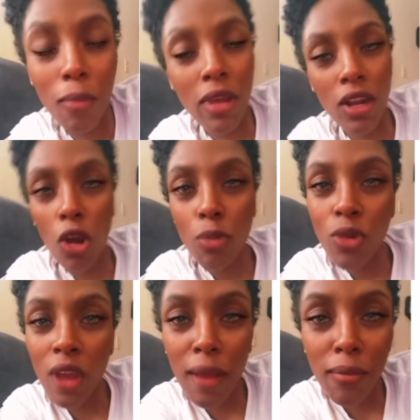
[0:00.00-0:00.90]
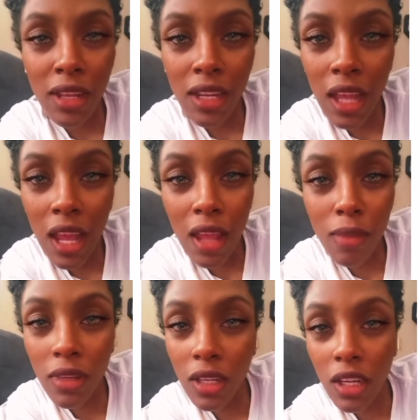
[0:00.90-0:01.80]
Better hope you have
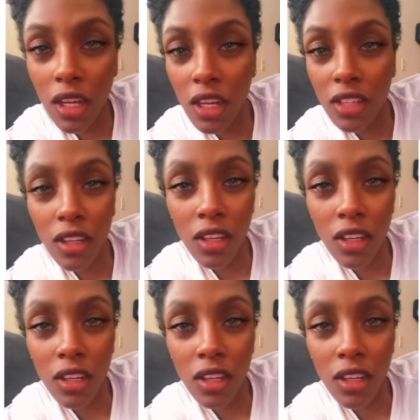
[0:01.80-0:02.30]
Medicaid because